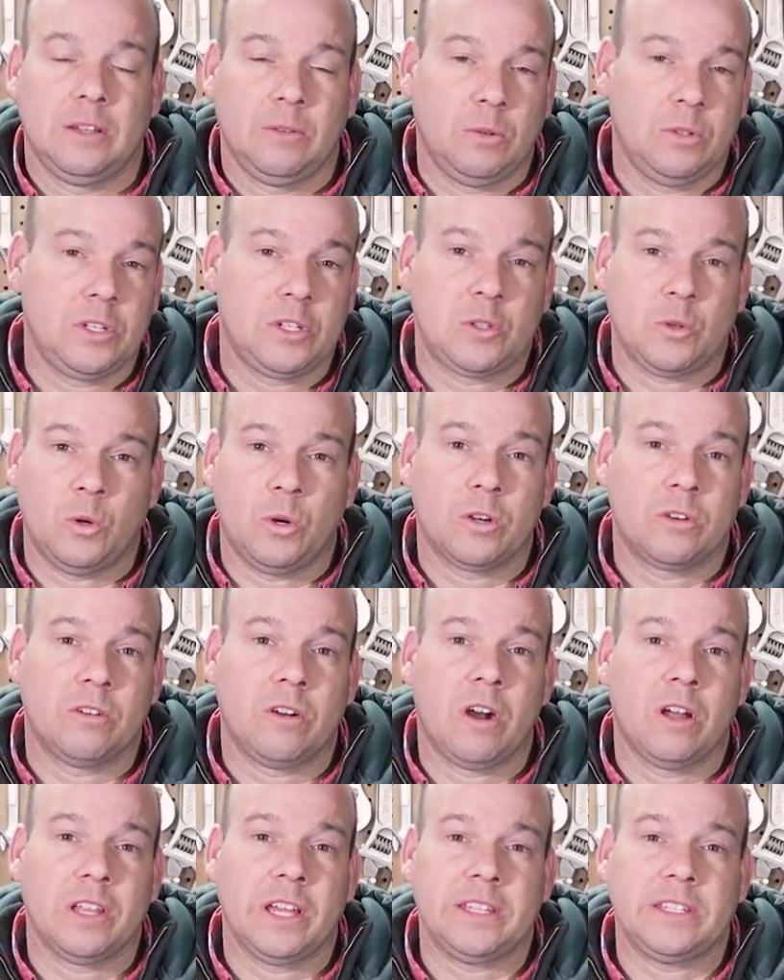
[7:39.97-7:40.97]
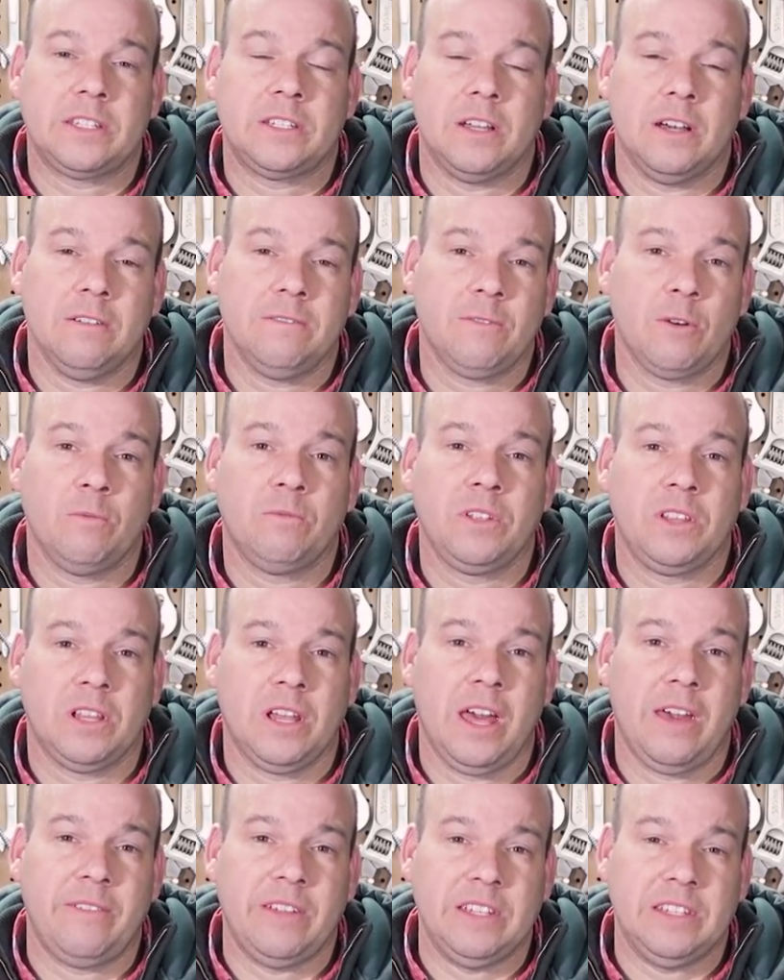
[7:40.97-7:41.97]
We'll just order all that stuff. Hopefully they'll
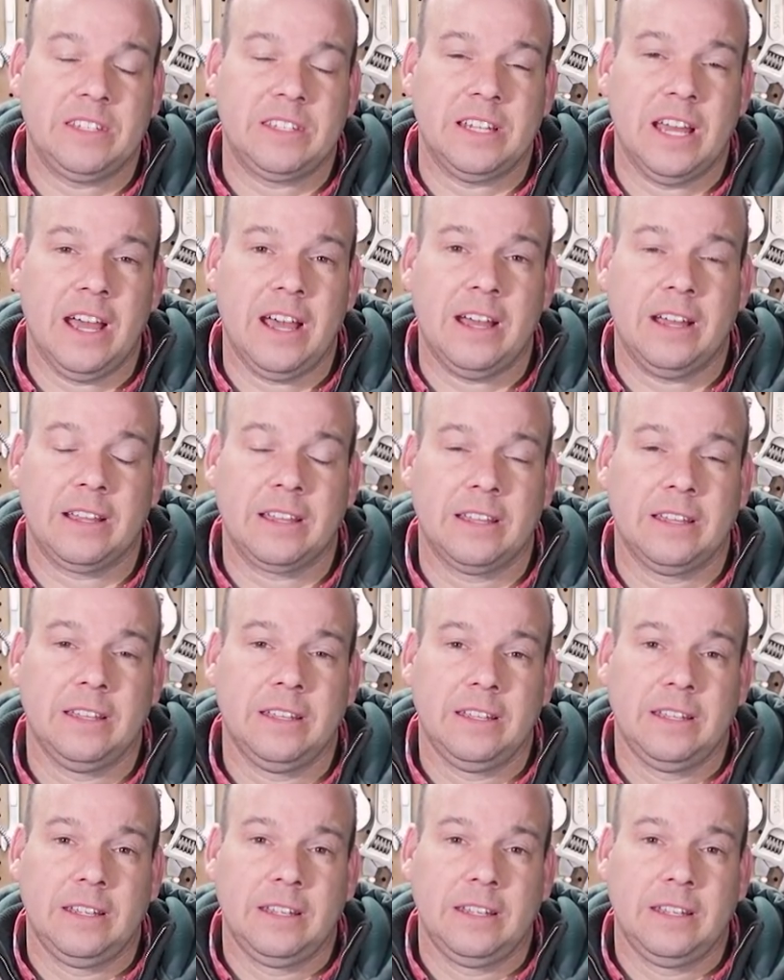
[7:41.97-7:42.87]
have it in stock.